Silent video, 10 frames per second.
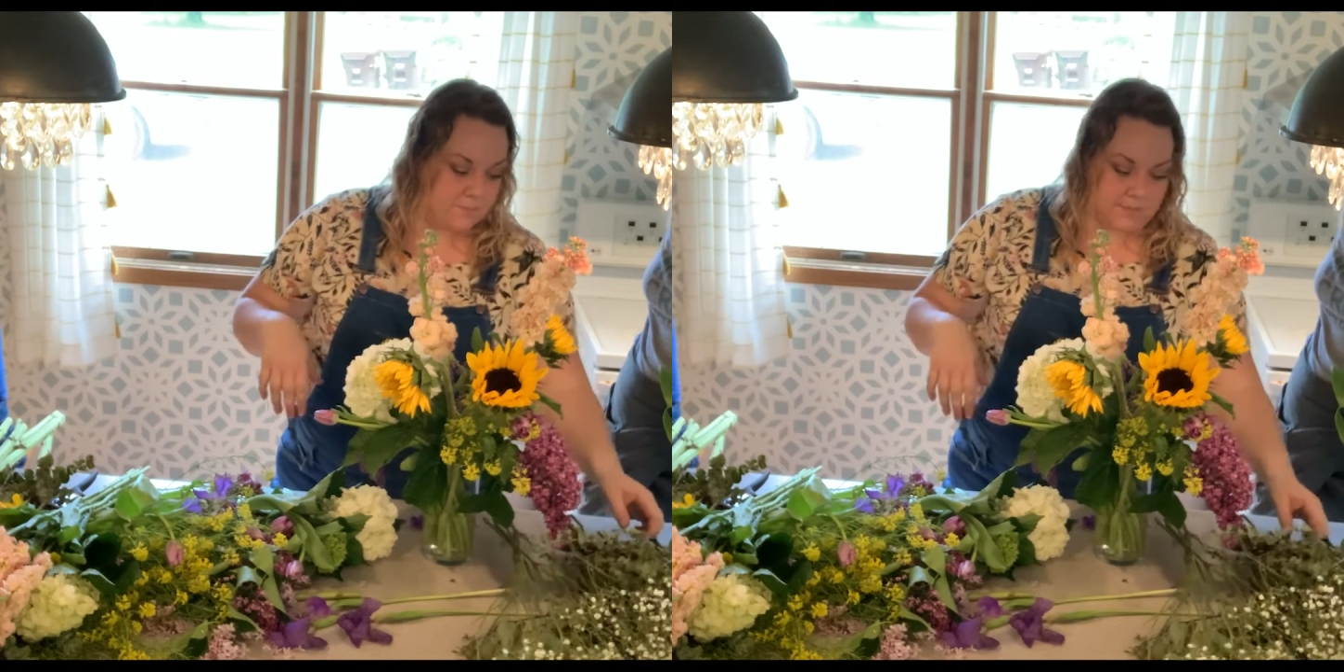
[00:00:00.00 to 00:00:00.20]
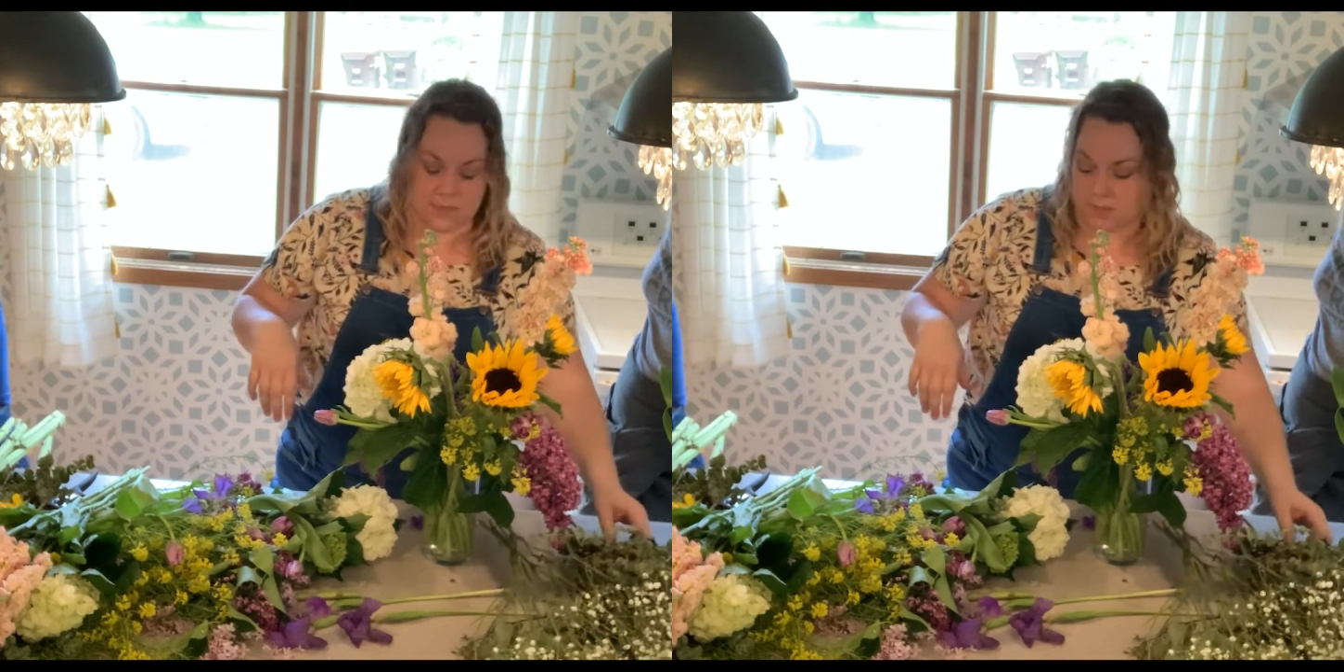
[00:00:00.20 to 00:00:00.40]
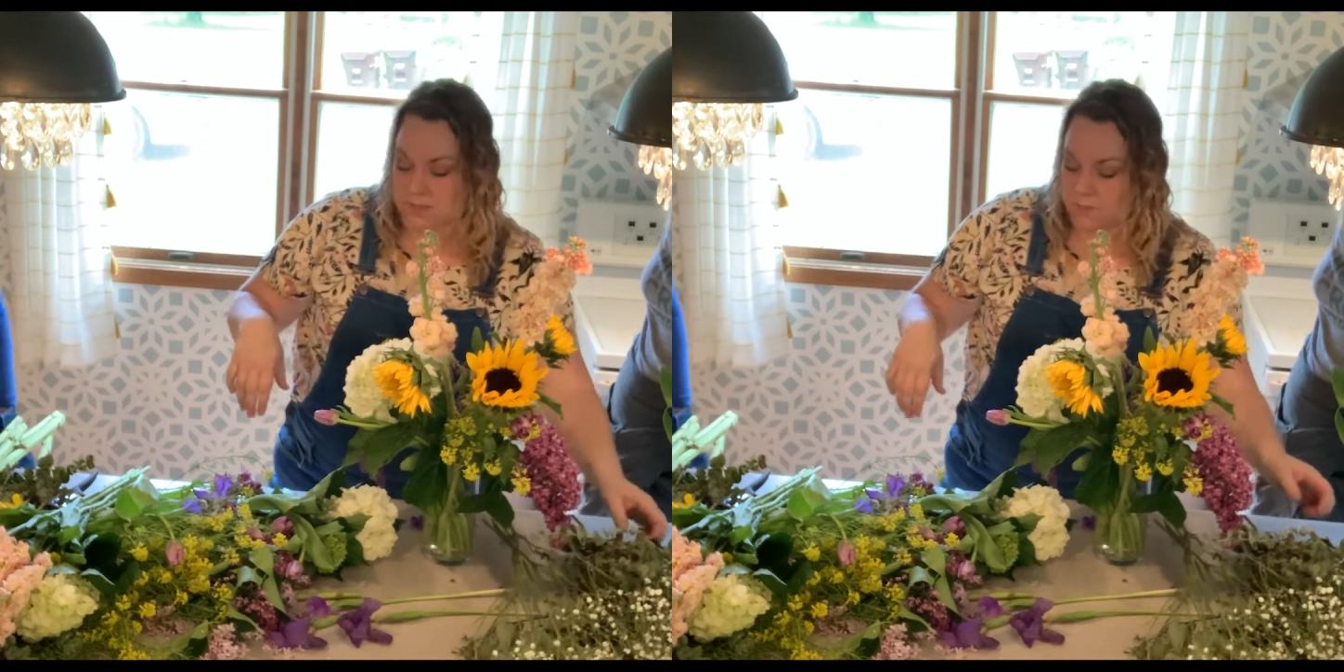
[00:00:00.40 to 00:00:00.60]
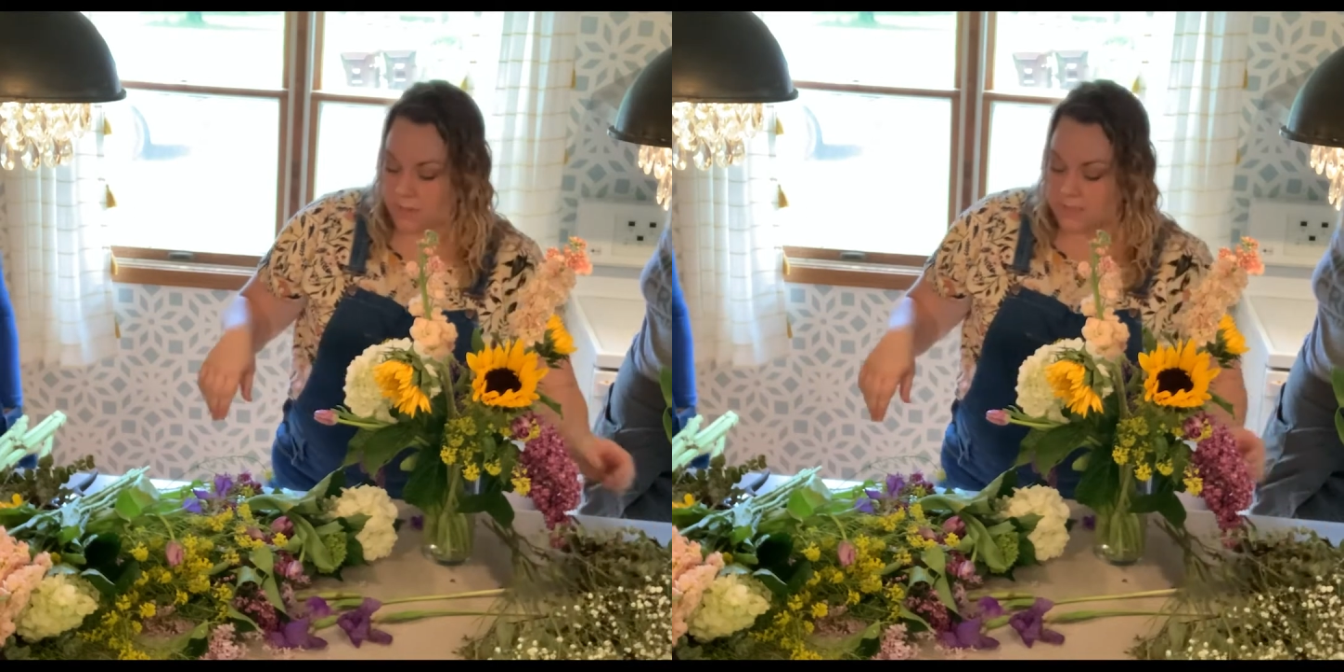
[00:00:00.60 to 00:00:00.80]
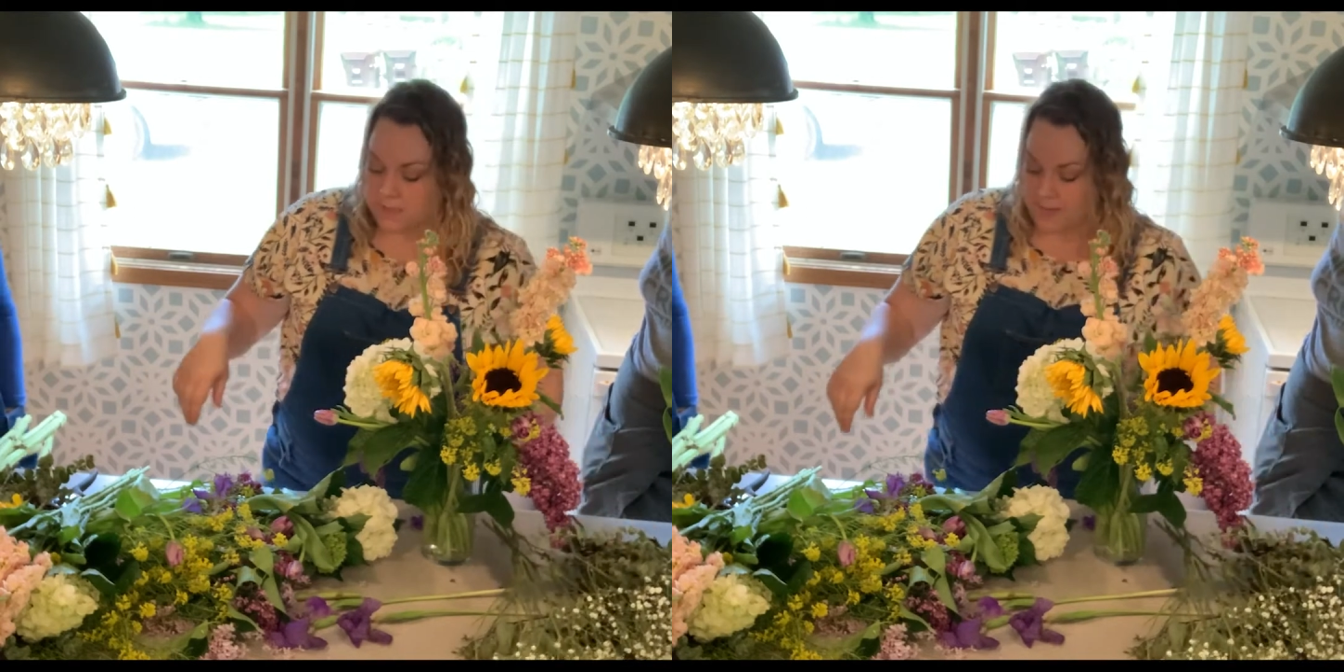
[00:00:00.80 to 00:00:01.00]
that looks
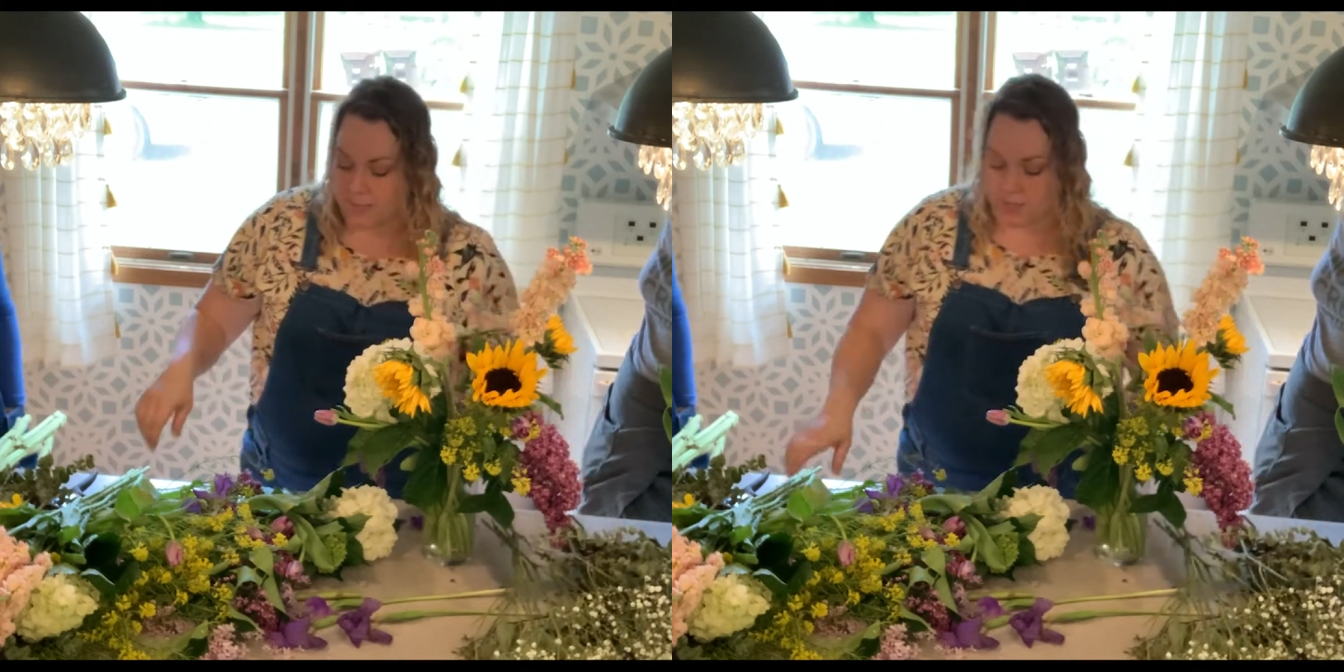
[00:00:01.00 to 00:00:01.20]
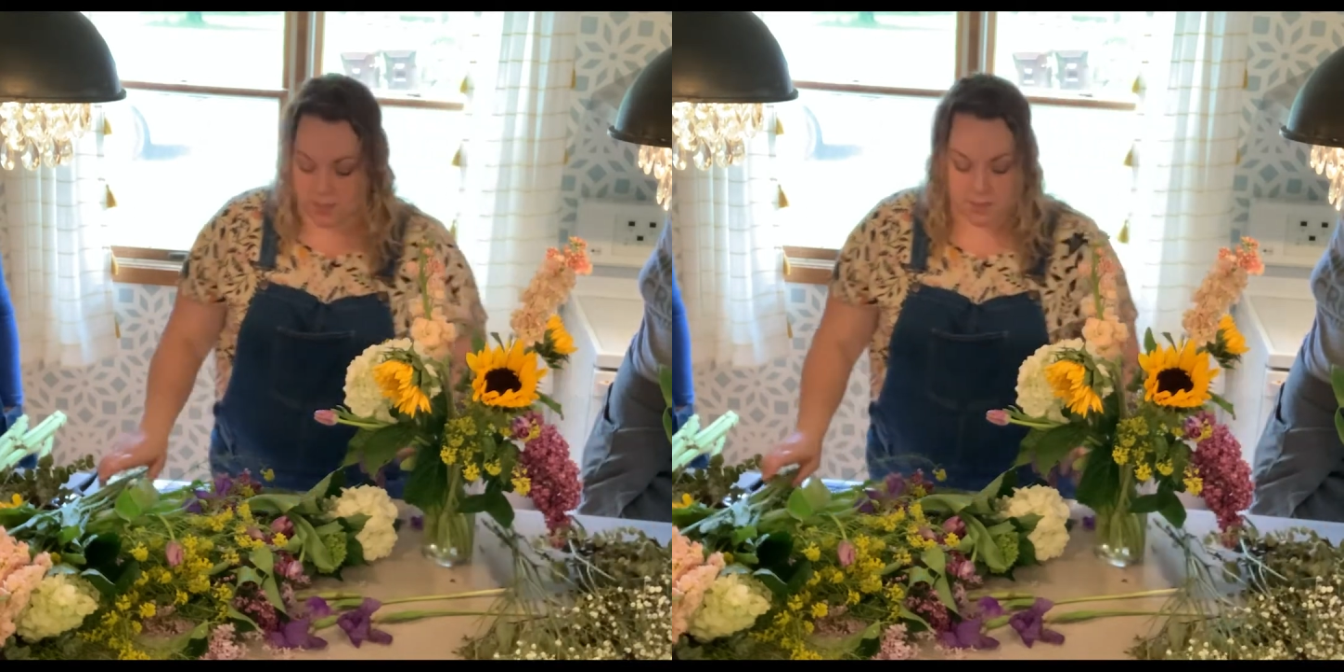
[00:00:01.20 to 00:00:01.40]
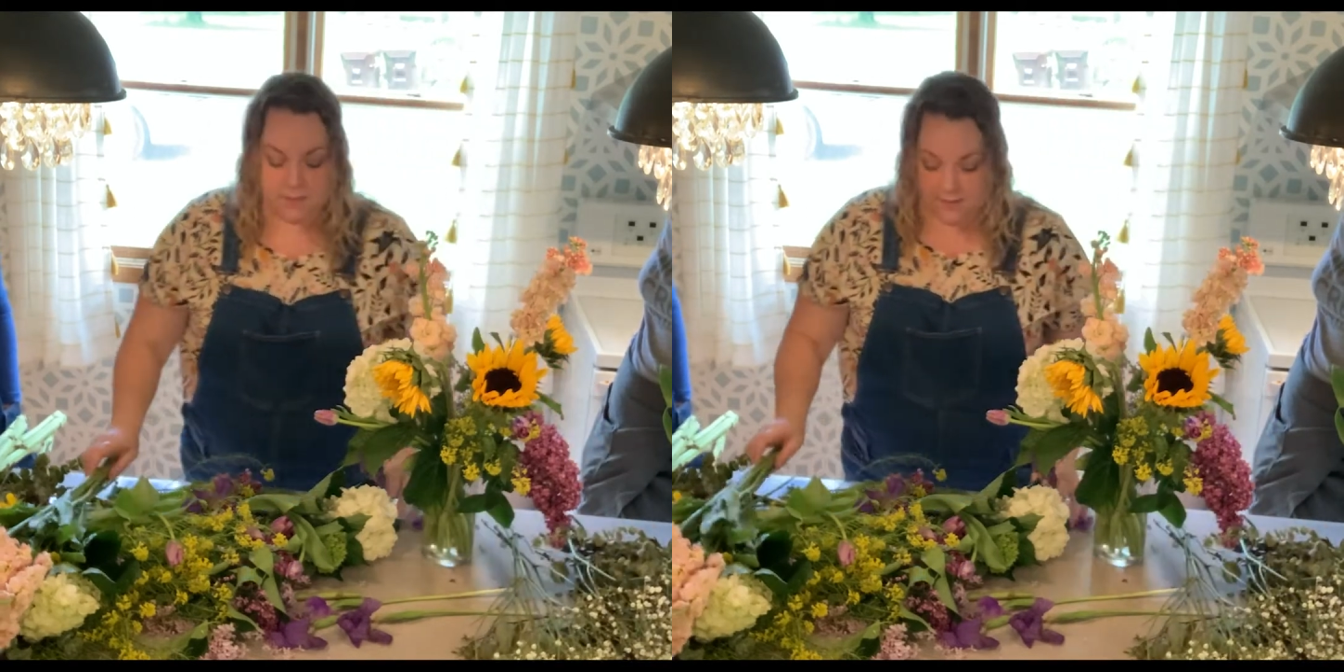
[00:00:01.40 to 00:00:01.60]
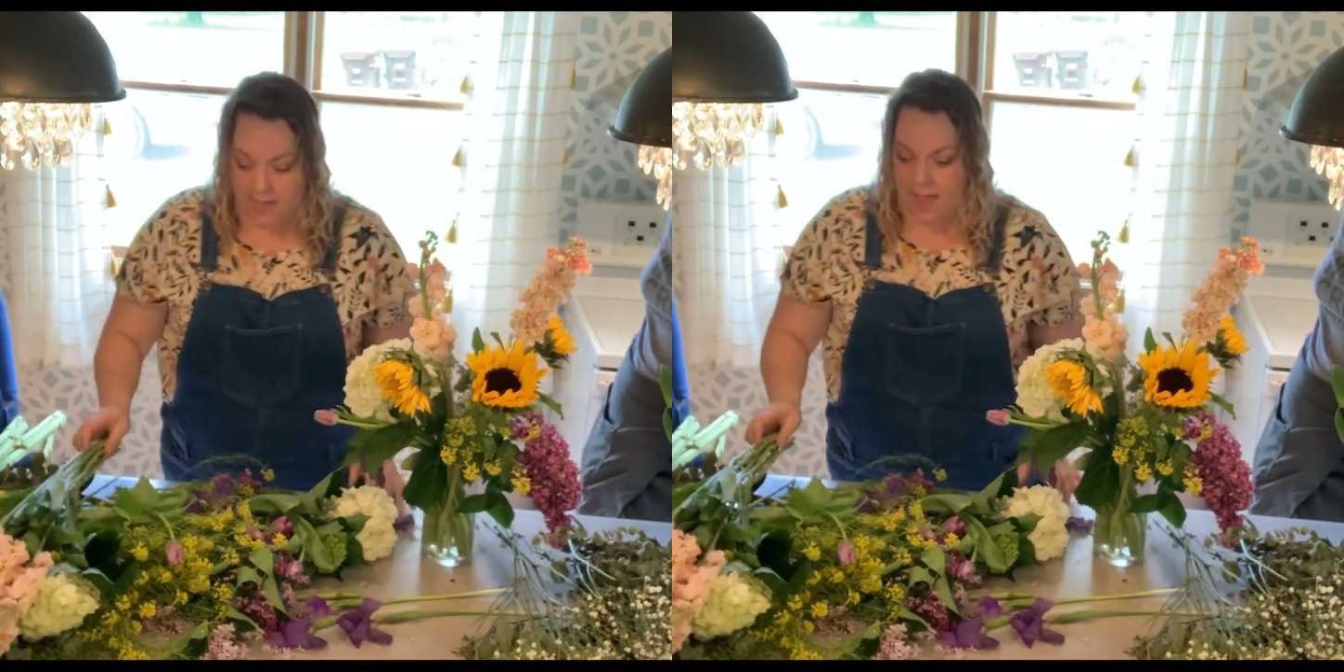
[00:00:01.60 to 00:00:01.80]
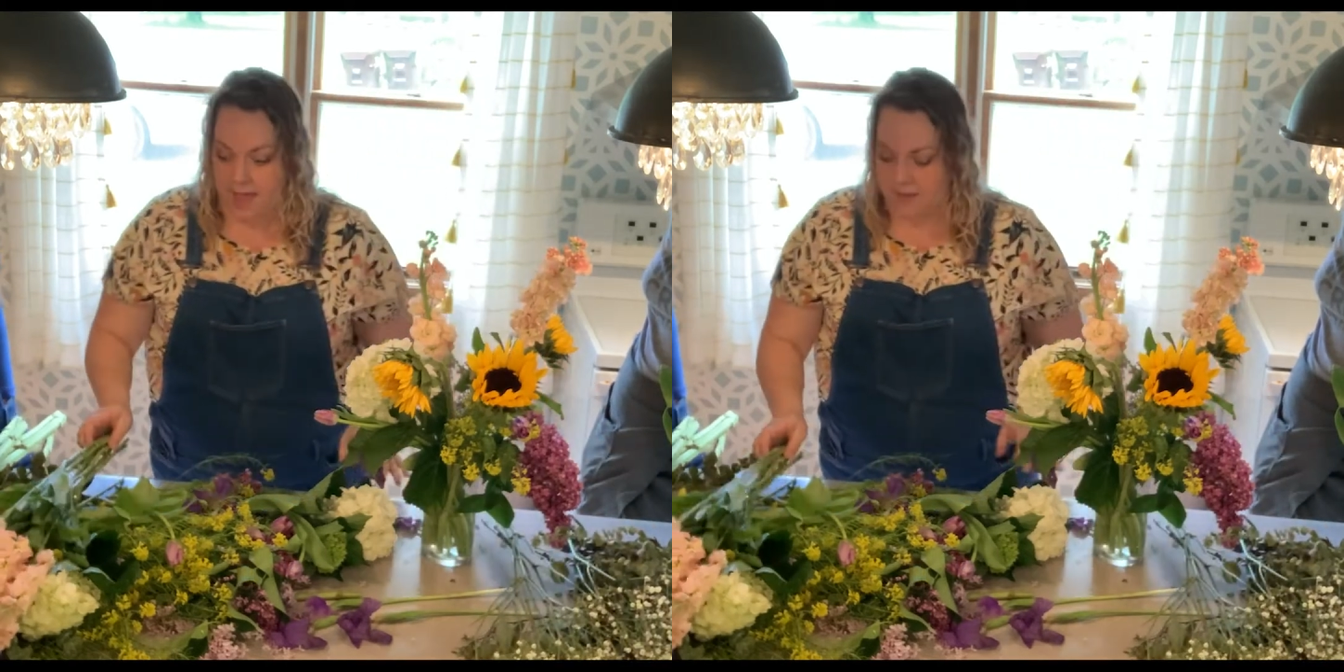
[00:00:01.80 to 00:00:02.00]
really special.
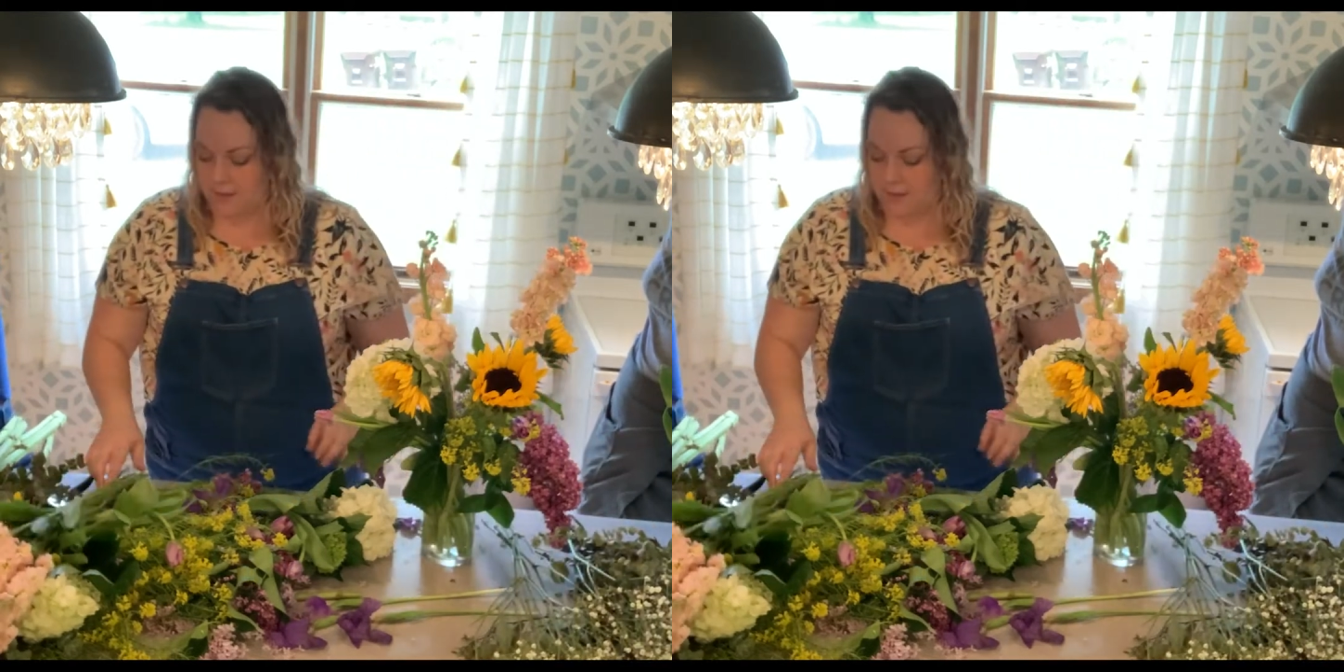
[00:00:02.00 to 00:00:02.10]
Yeah.